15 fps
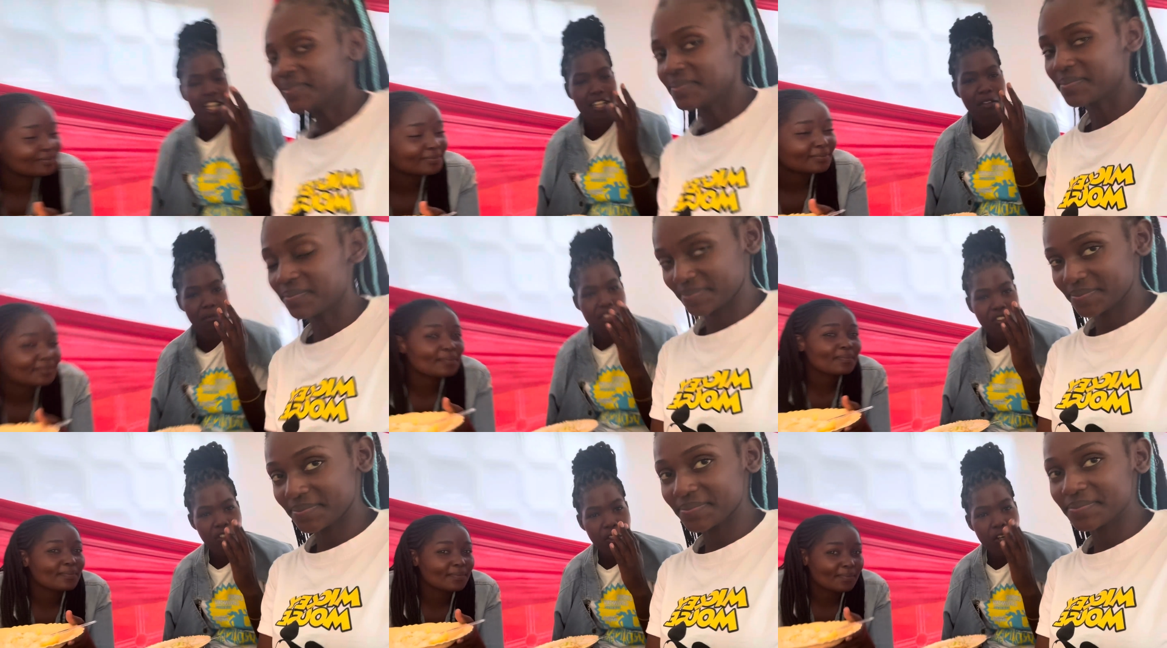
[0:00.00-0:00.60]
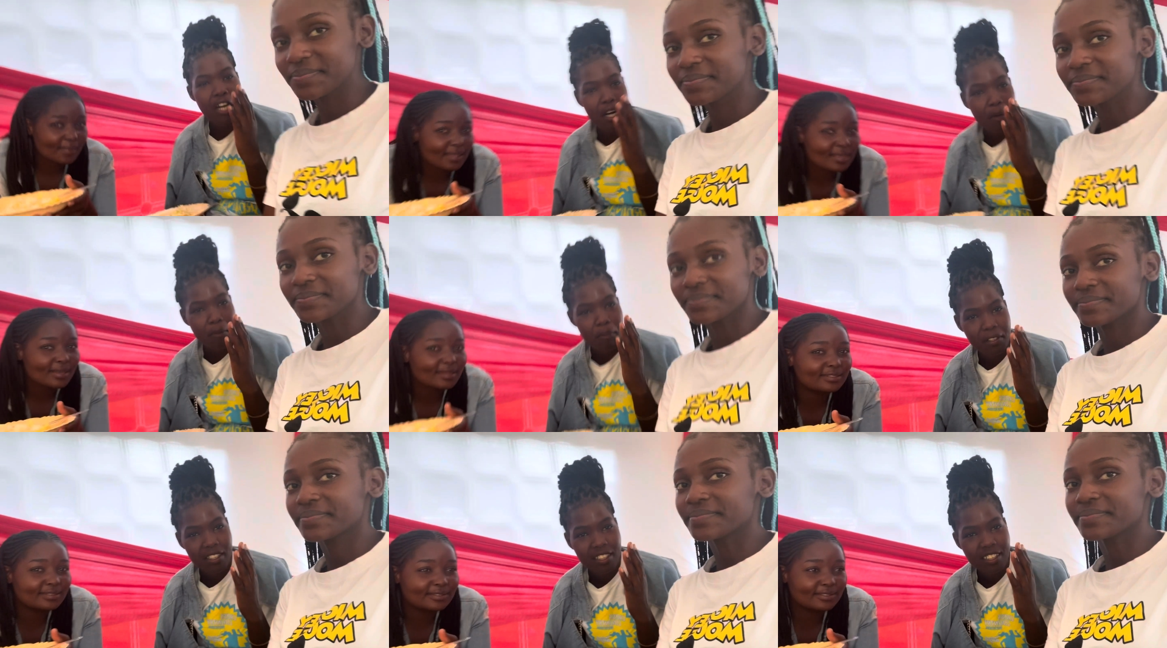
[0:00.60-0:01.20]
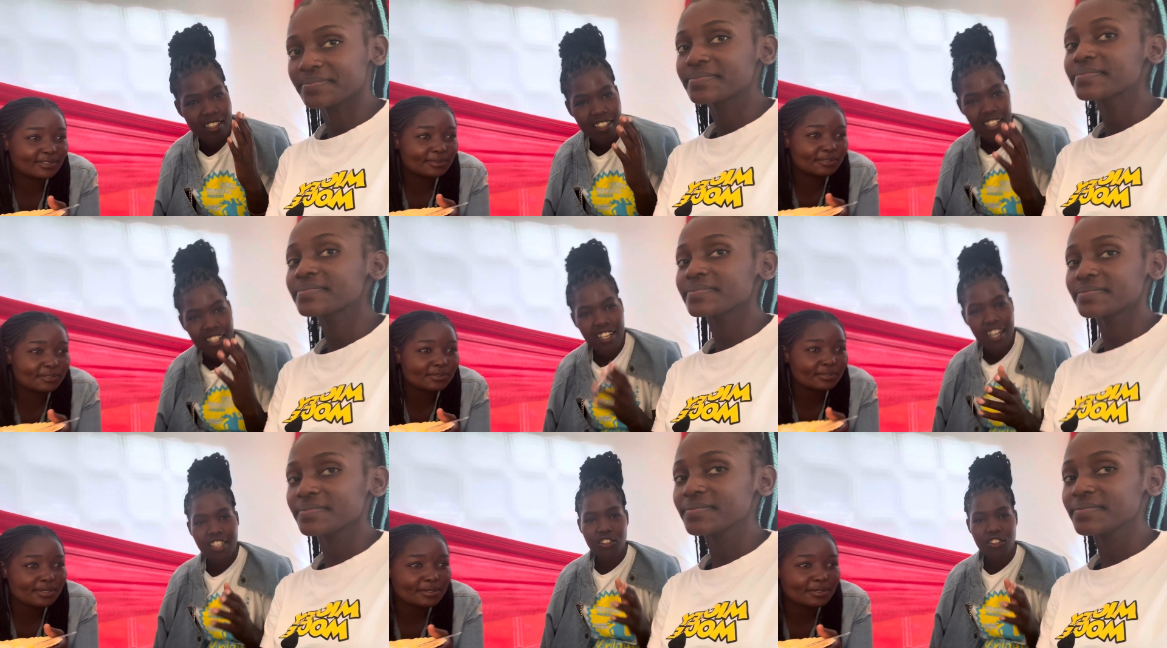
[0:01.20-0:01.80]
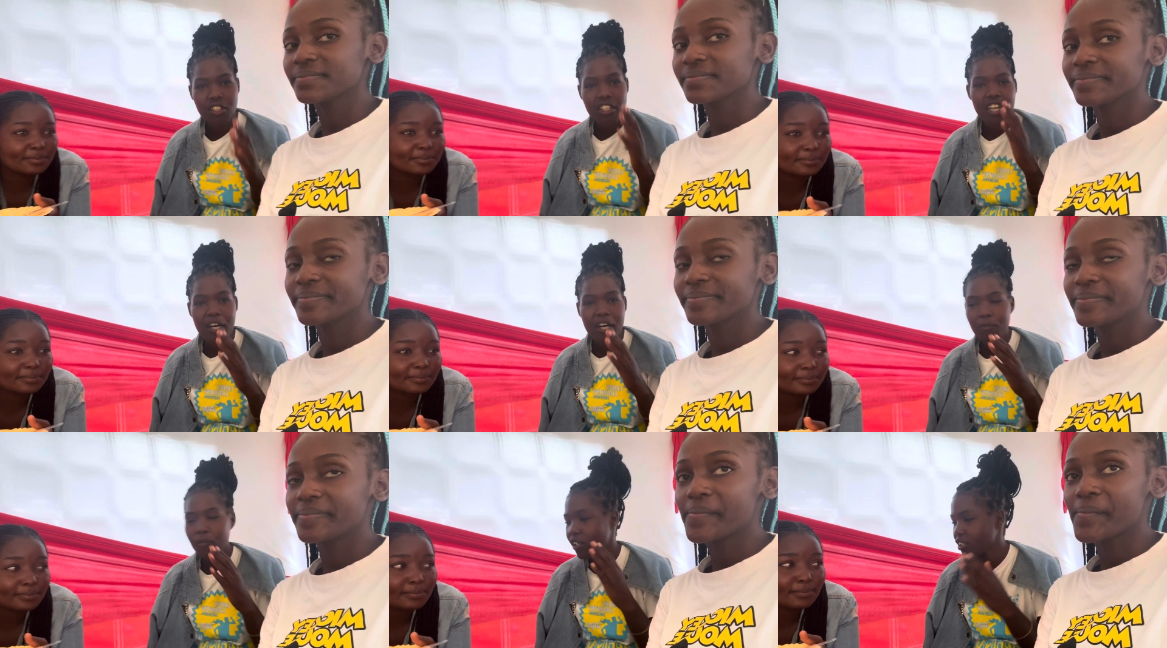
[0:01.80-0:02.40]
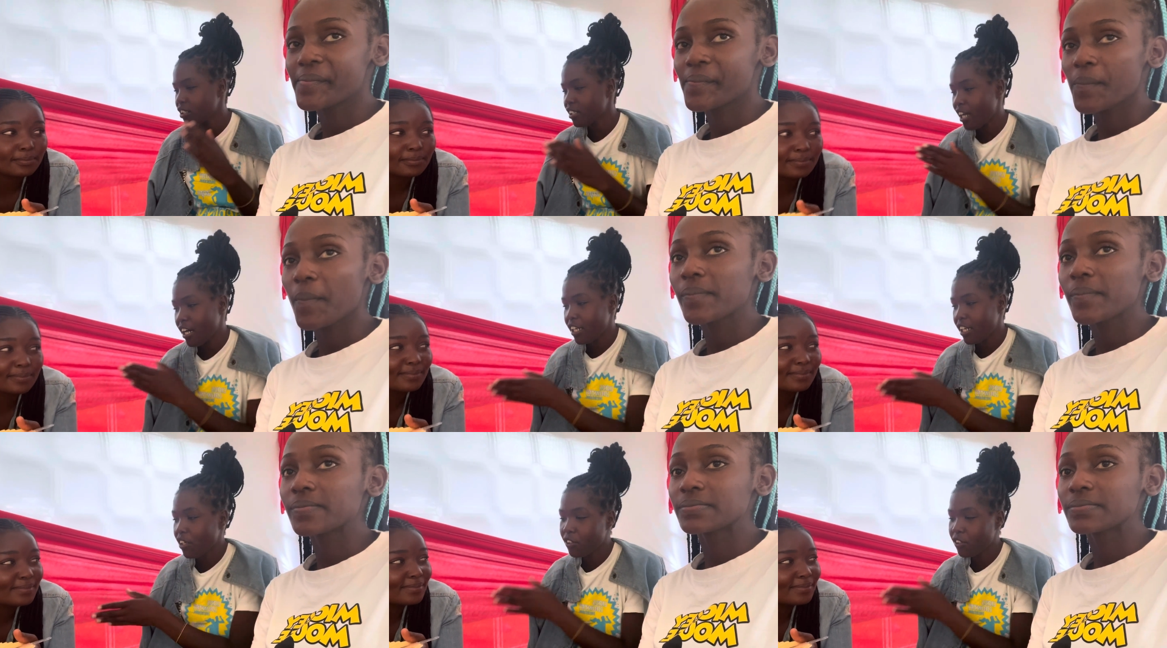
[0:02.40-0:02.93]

Speaker 1: I'll be so happy. Actually, I'm going, I